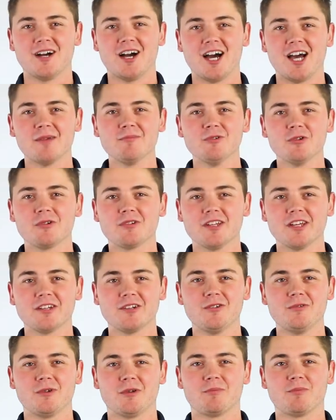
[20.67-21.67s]
I'm Luke
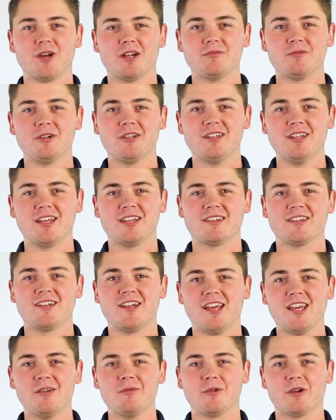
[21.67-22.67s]
Lingle with Brentwood, and
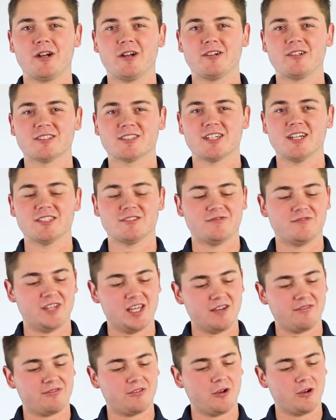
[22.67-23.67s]
today we're here to discuss
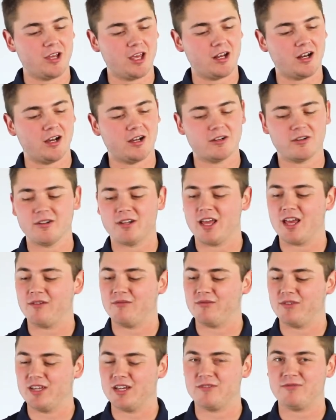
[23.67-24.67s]
VF3800
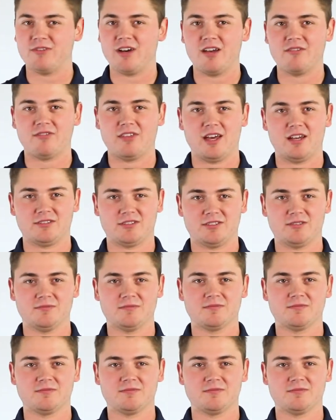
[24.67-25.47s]
and VF5000.